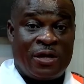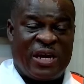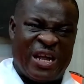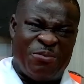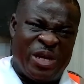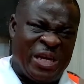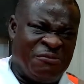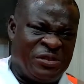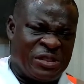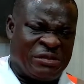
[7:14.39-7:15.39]
And I
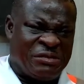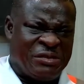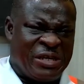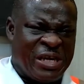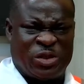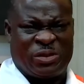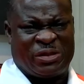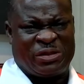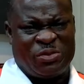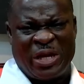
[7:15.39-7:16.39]
believed,
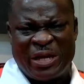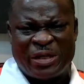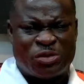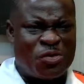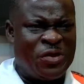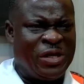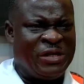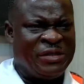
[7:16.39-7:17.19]
as we heard a story,